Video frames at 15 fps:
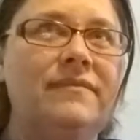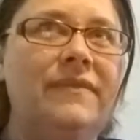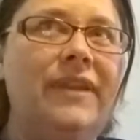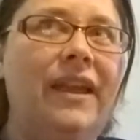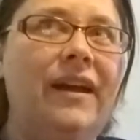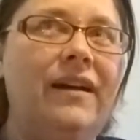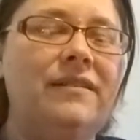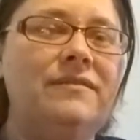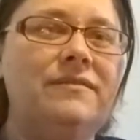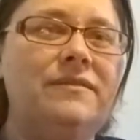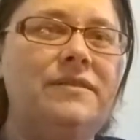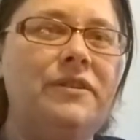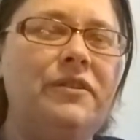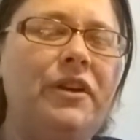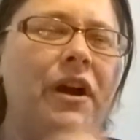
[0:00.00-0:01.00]
yeah.
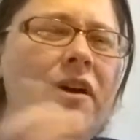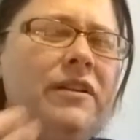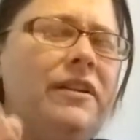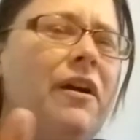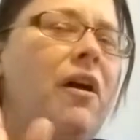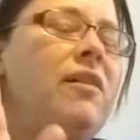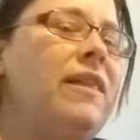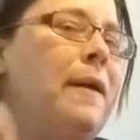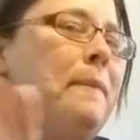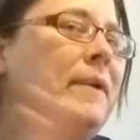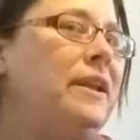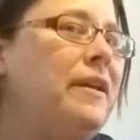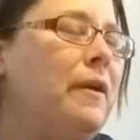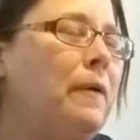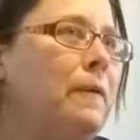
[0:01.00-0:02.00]
So y'all let me
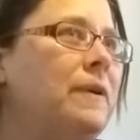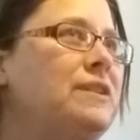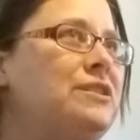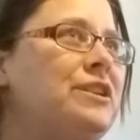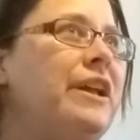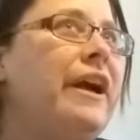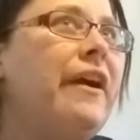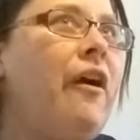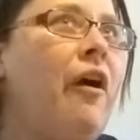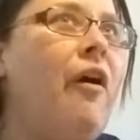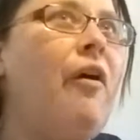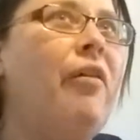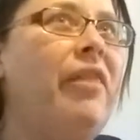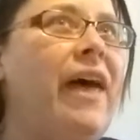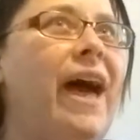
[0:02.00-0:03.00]
know, what should I
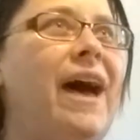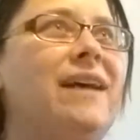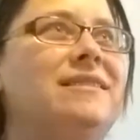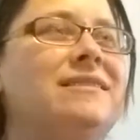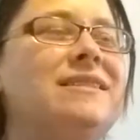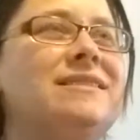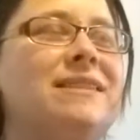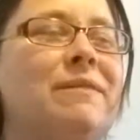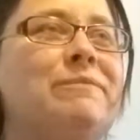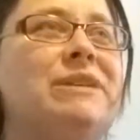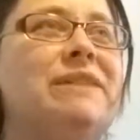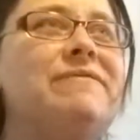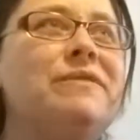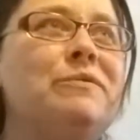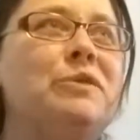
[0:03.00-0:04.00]
call that? Because I
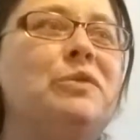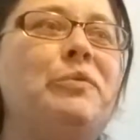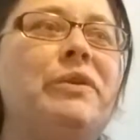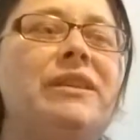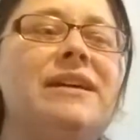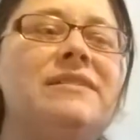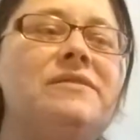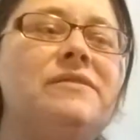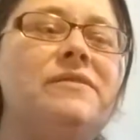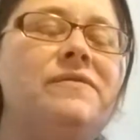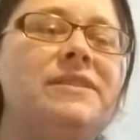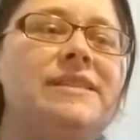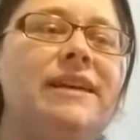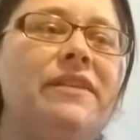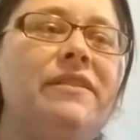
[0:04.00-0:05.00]
definitely want to put that
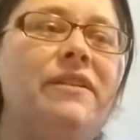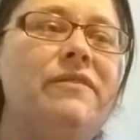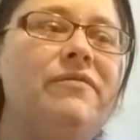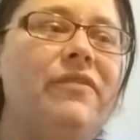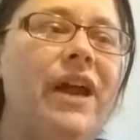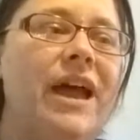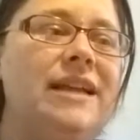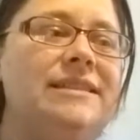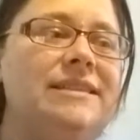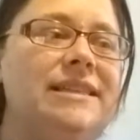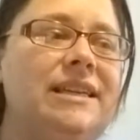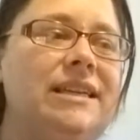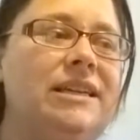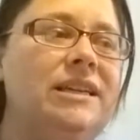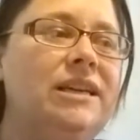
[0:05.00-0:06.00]
service out there for
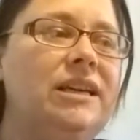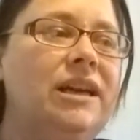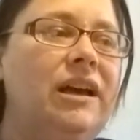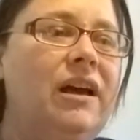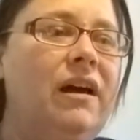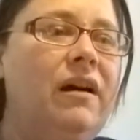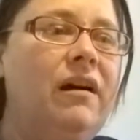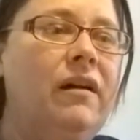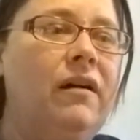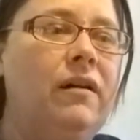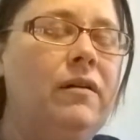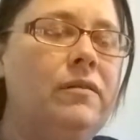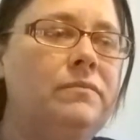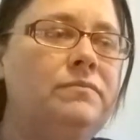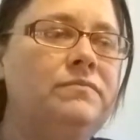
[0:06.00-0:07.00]
Etsy,
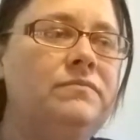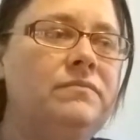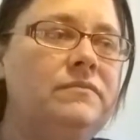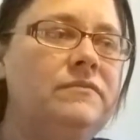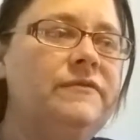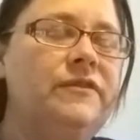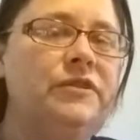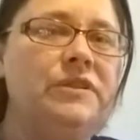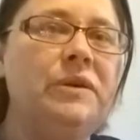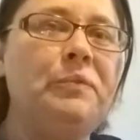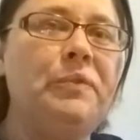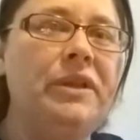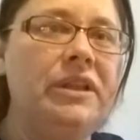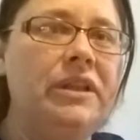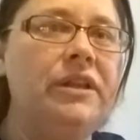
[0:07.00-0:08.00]
for
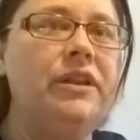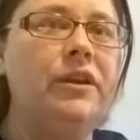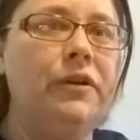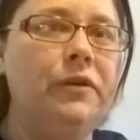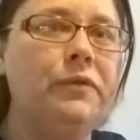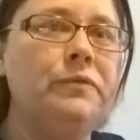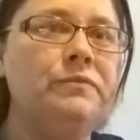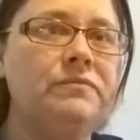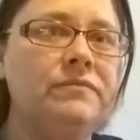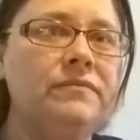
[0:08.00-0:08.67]
something to do,